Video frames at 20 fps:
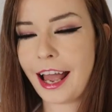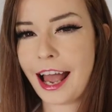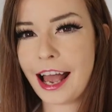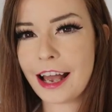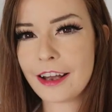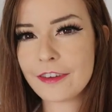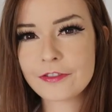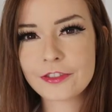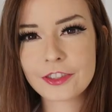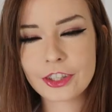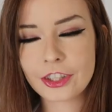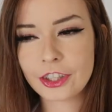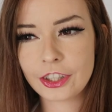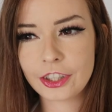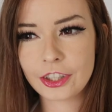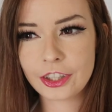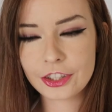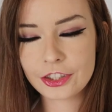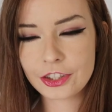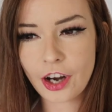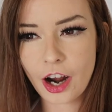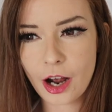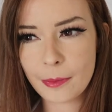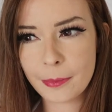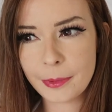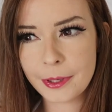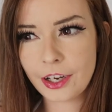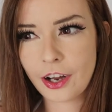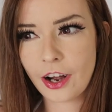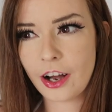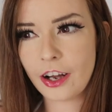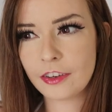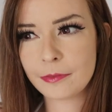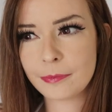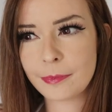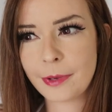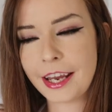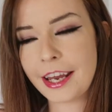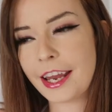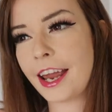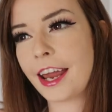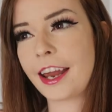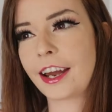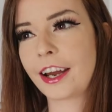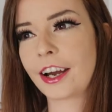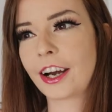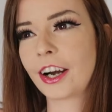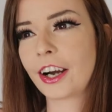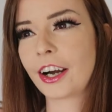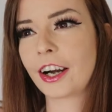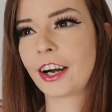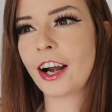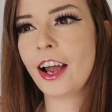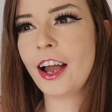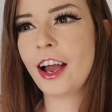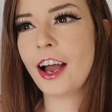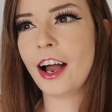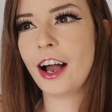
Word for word: after chopping off my hair,